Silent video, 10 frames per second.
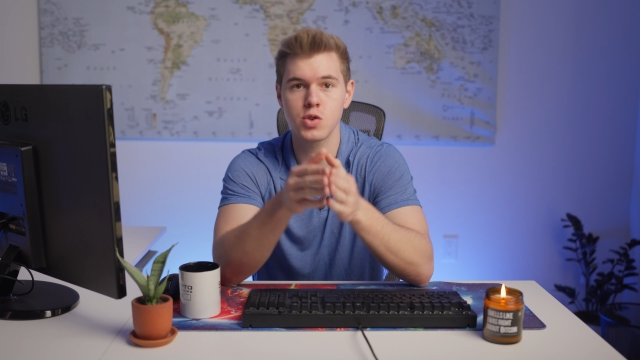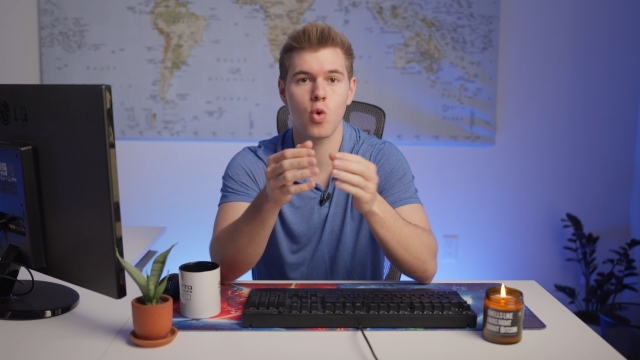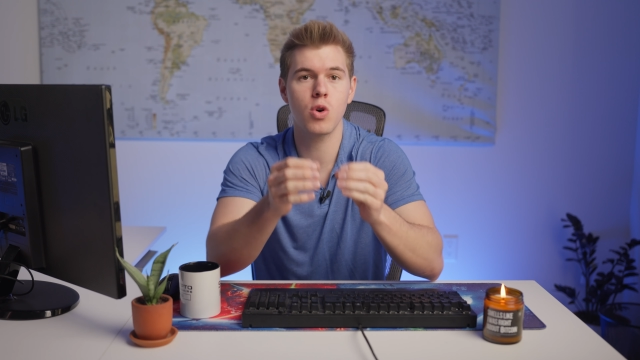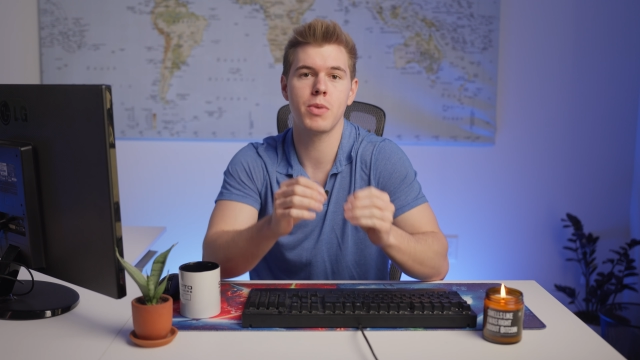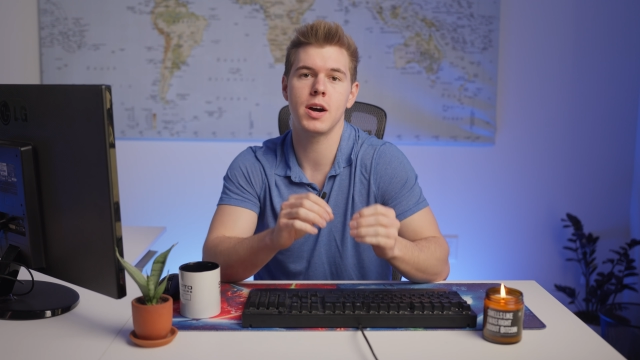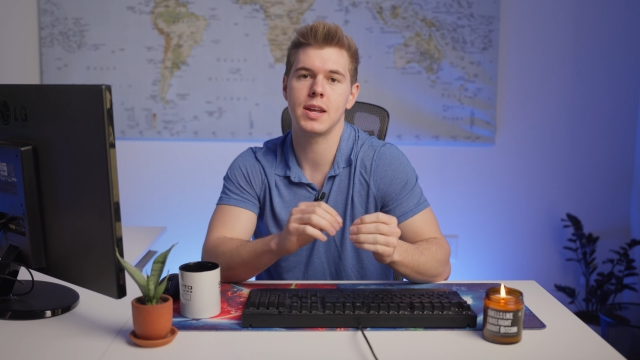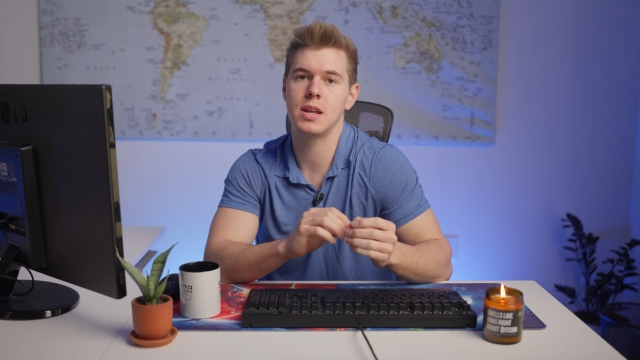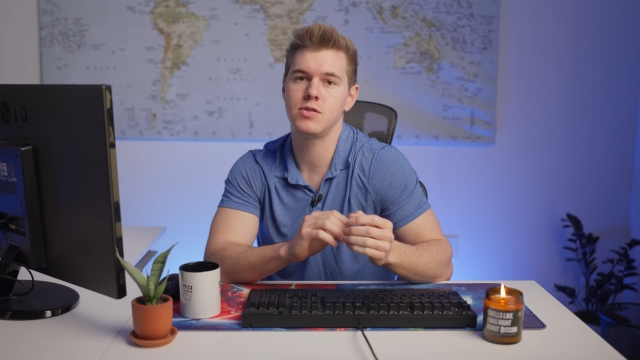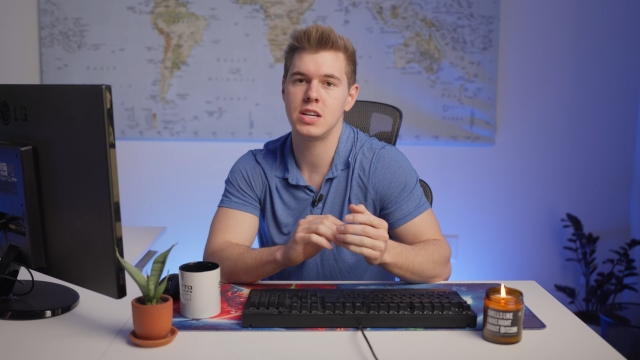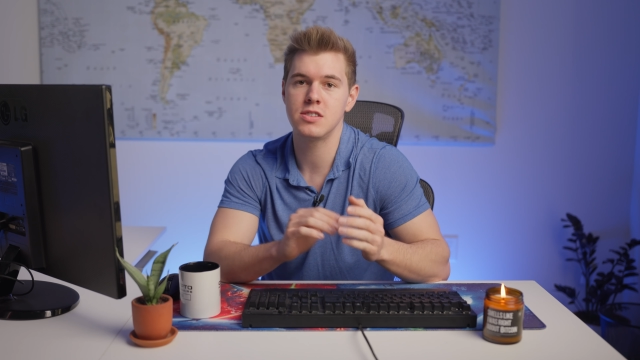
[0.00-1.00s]
or bought
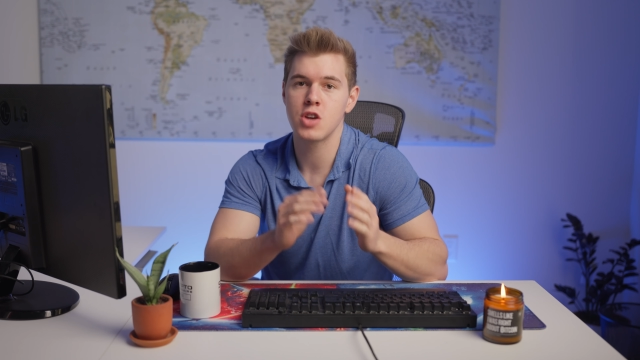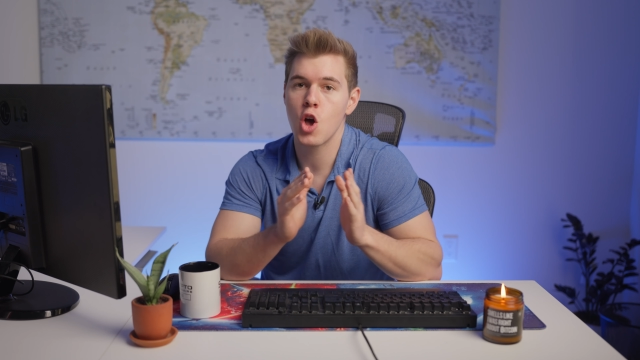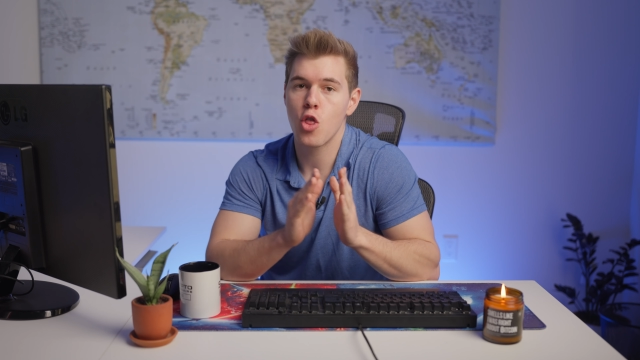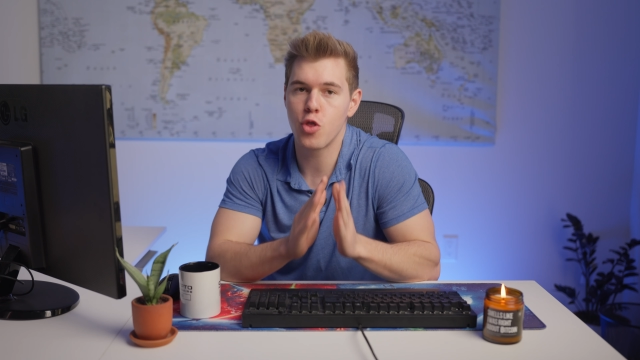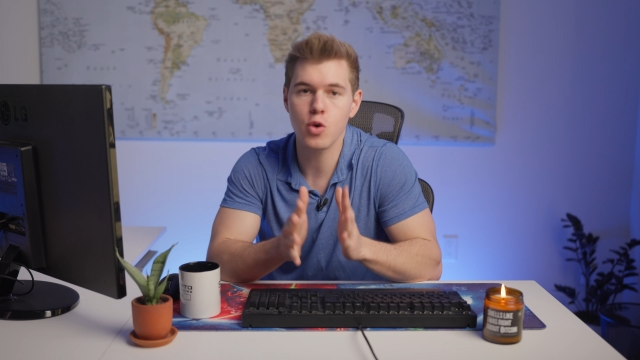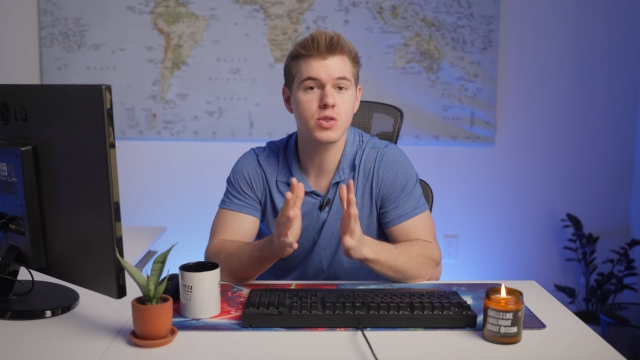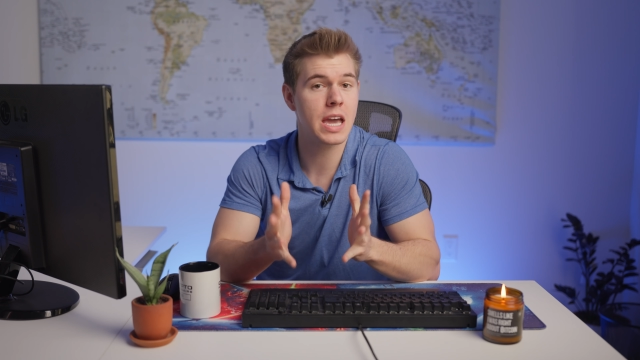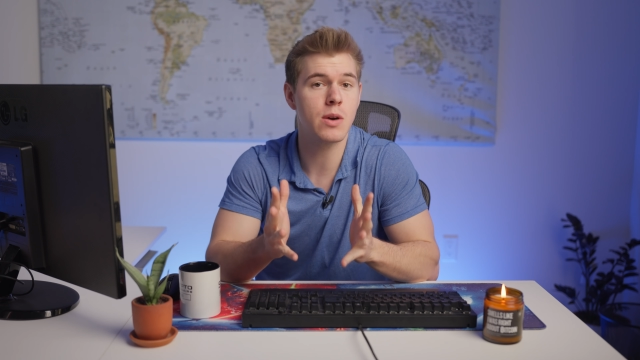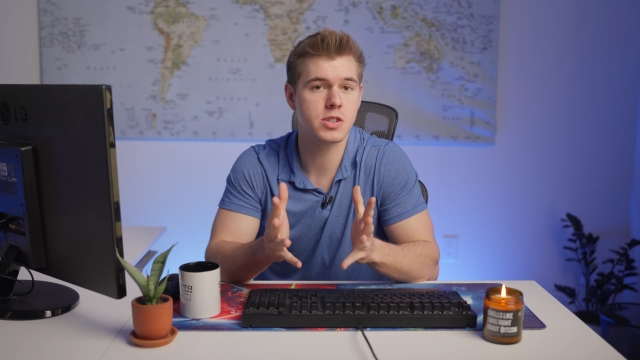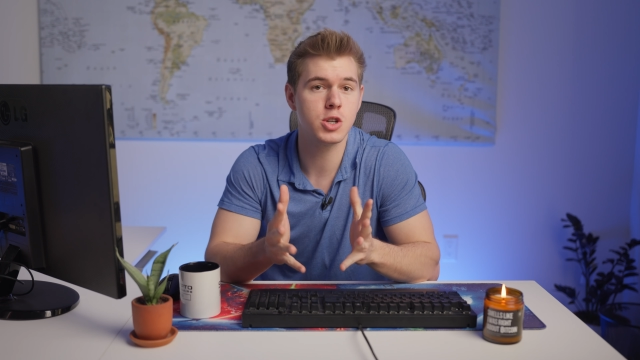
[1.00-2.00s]
NFTs, those
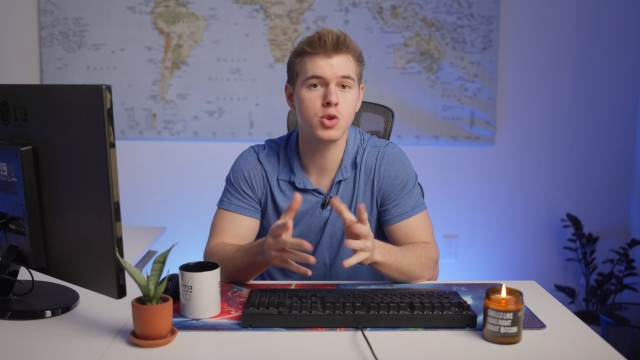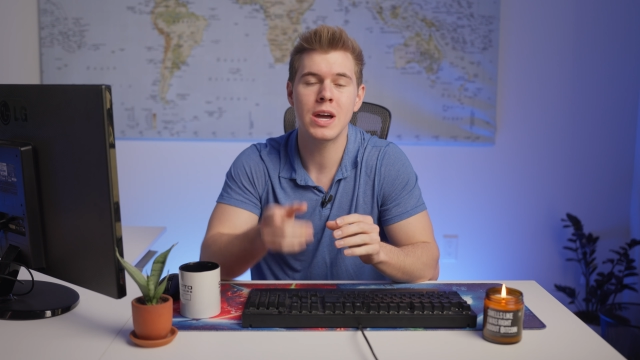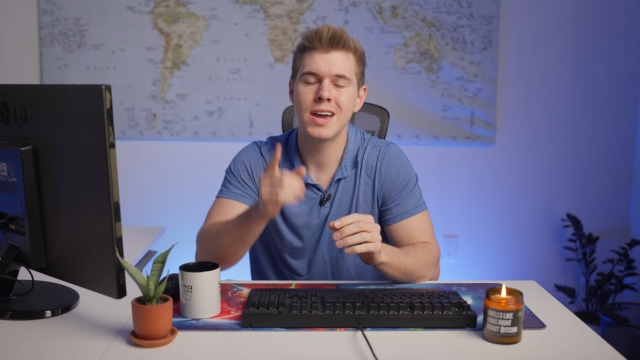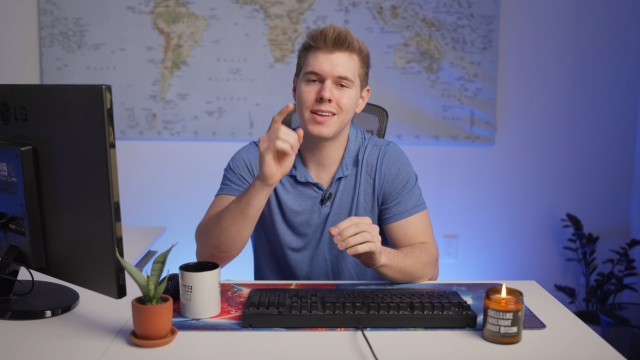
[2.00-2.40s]
count too.